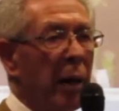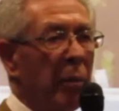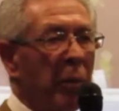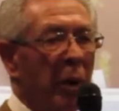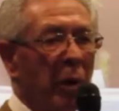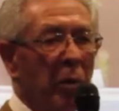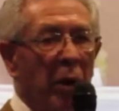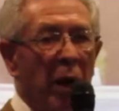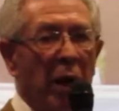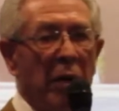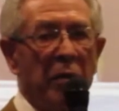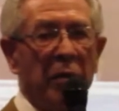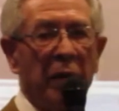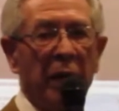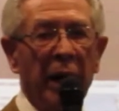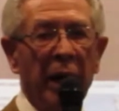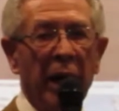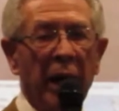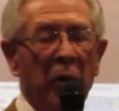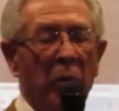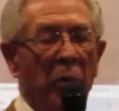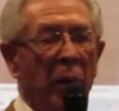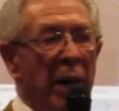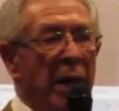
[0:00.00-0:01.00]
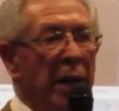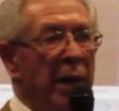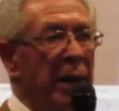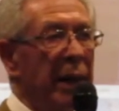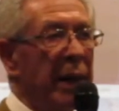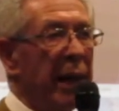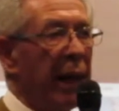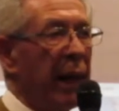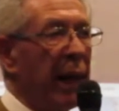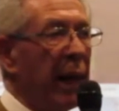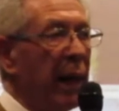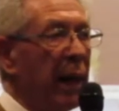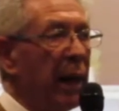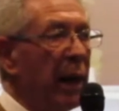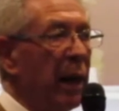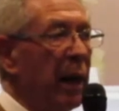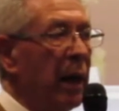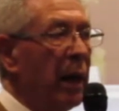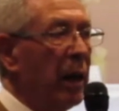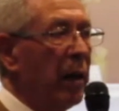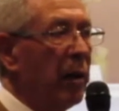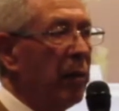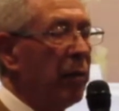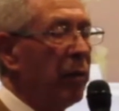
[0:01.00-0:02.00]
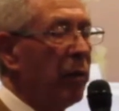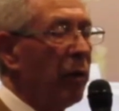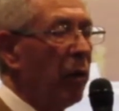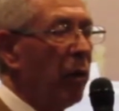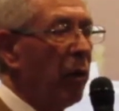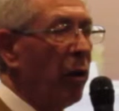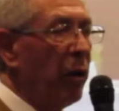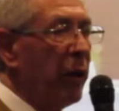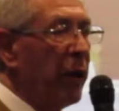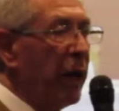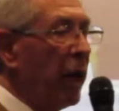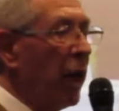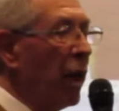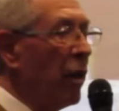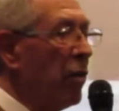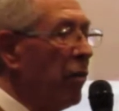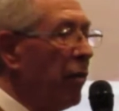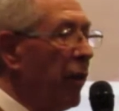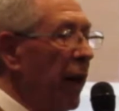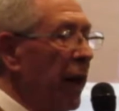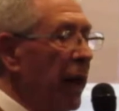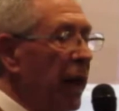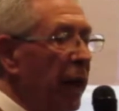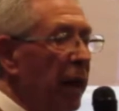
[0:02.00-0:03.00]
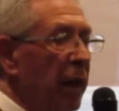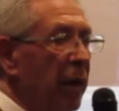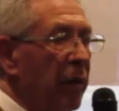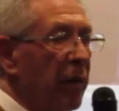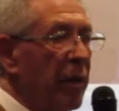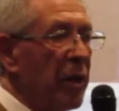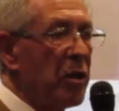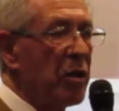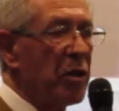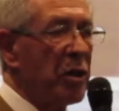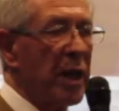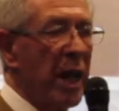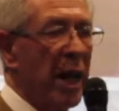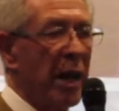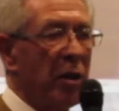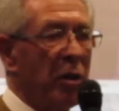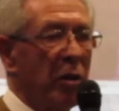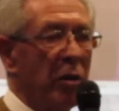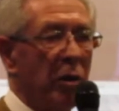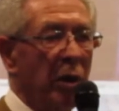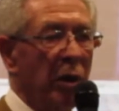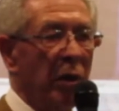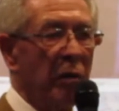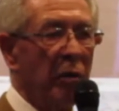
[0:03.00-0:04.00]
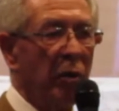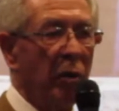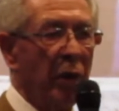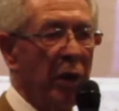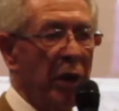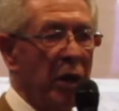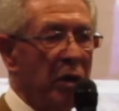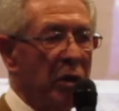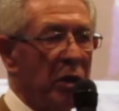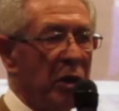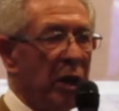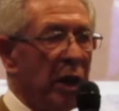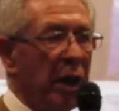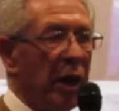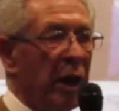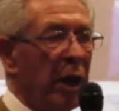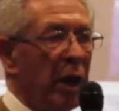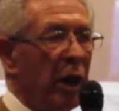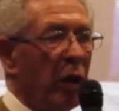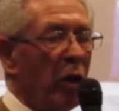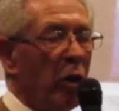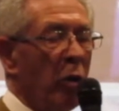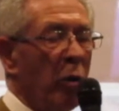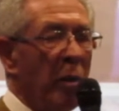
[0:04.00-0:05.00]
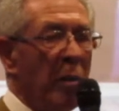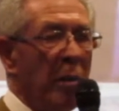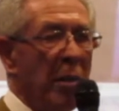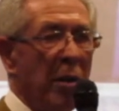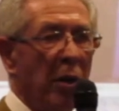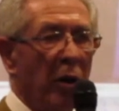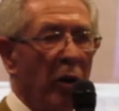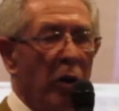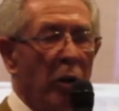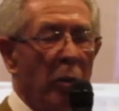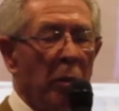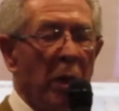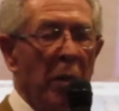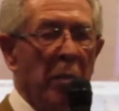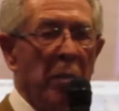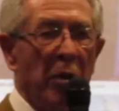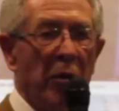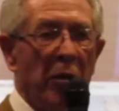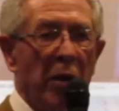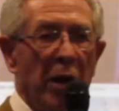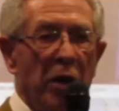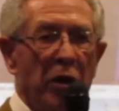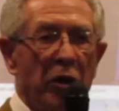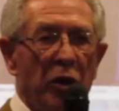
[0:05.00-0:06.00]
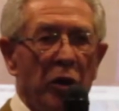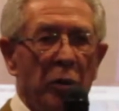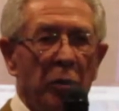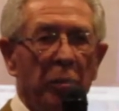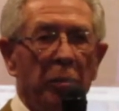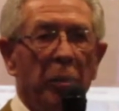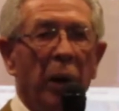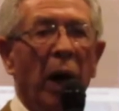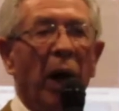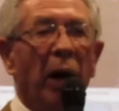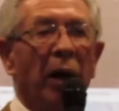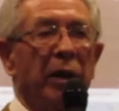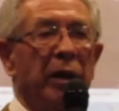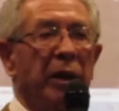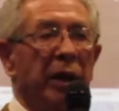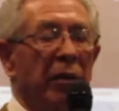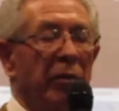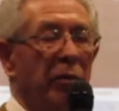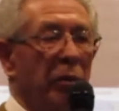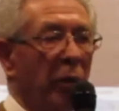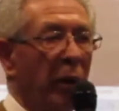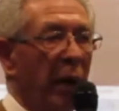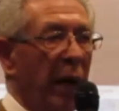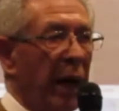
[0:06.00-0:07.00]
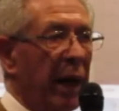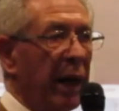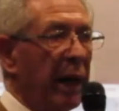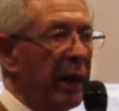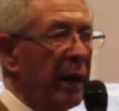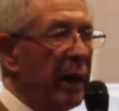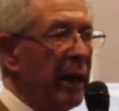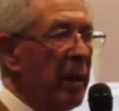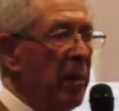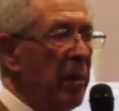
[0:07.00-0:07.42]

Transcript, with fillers: My wife and I went there for the unveiling of this statue and for this comm commemoration party, if you like.